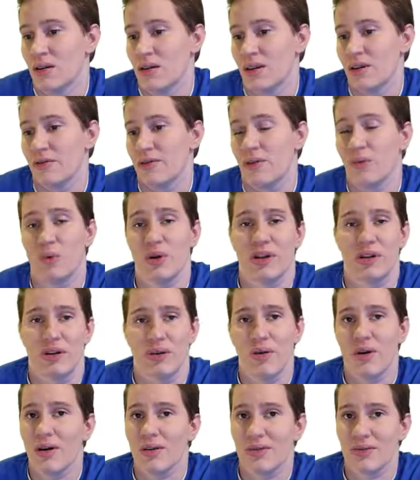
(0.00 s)
If we
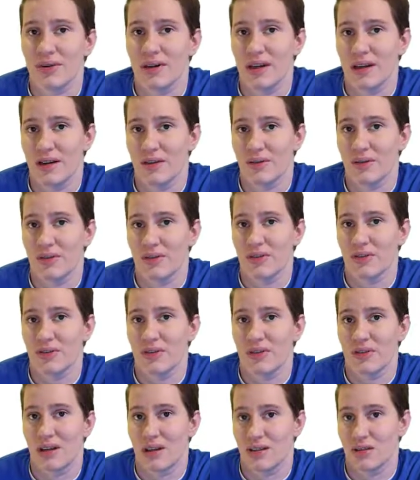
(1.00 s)
know all three
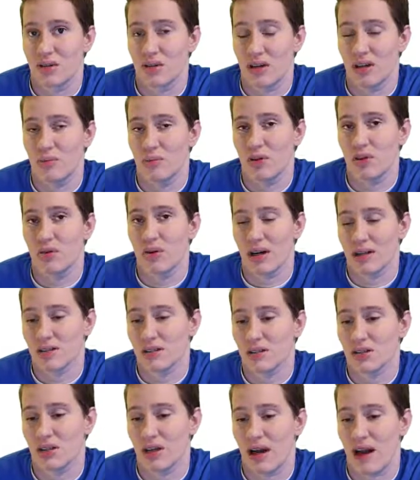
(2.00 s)
angles, that's great, but you
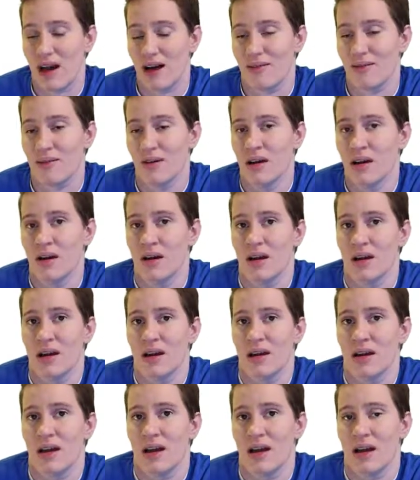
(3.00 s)
actually could have
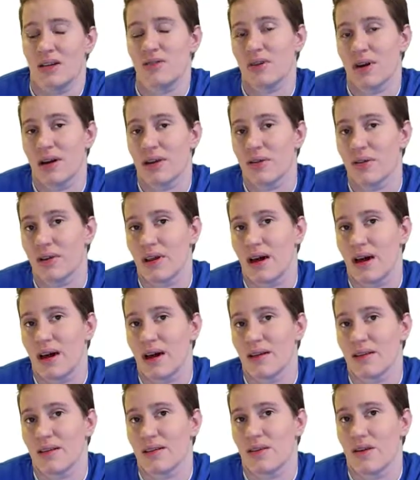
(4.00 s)
a triangle that
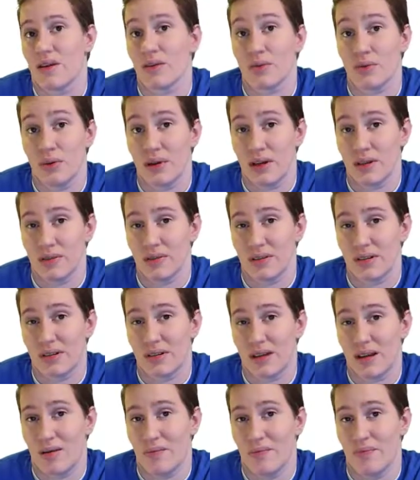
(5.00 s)
has all three angles the
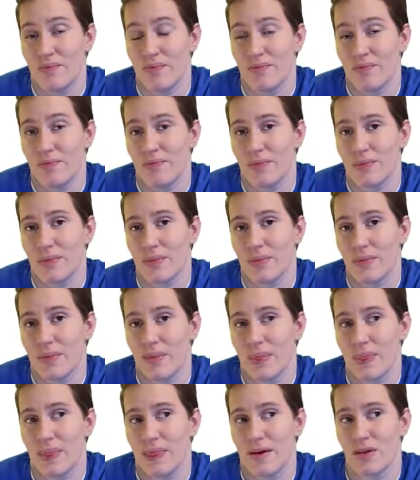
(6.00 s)
same,
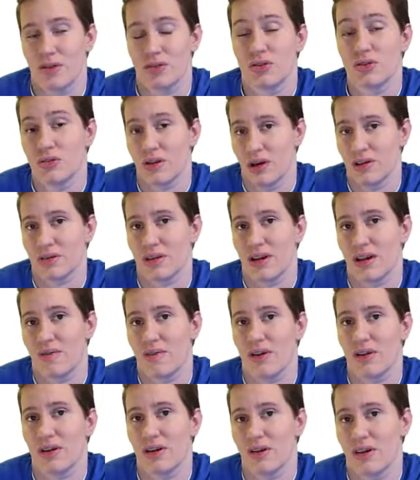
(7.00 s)
or two triangles that have
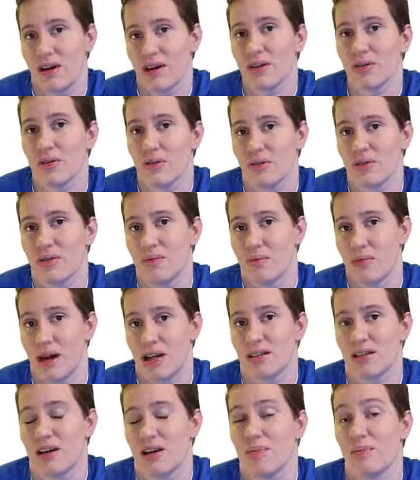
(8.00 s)
all their angles
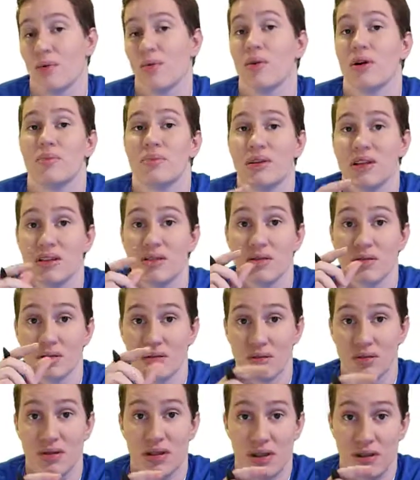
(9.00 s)
match up, but one be
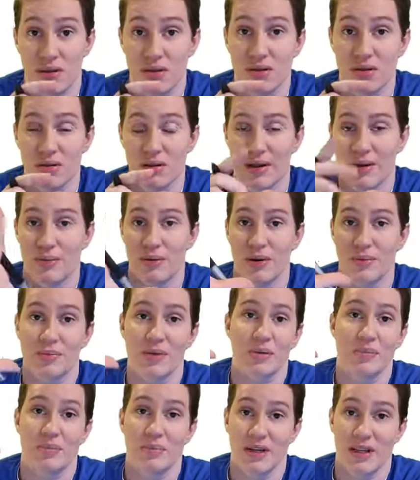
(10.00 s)
little and one
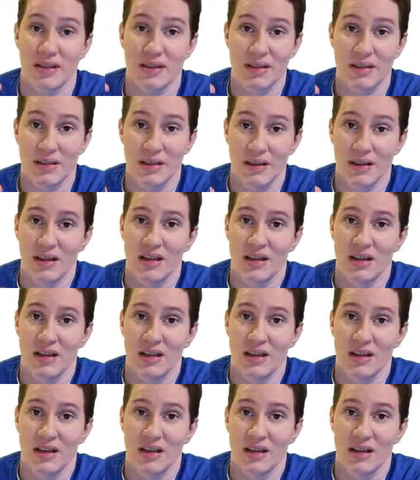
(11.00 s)
be big.